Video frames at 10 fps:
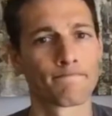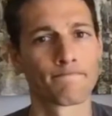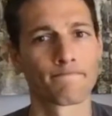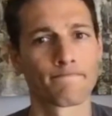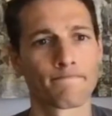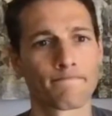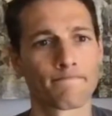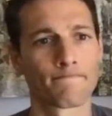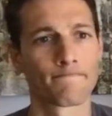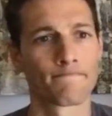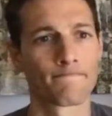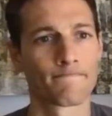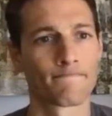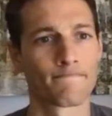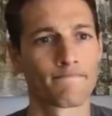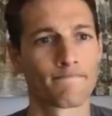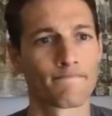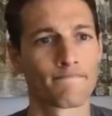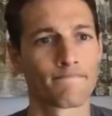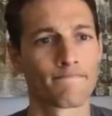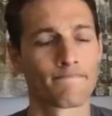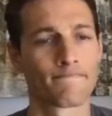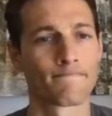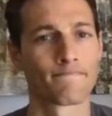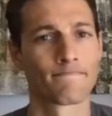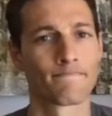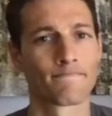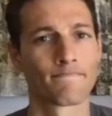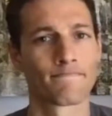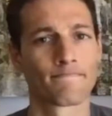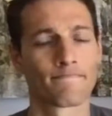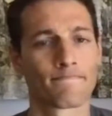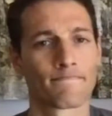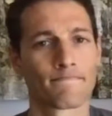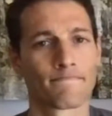[no speech]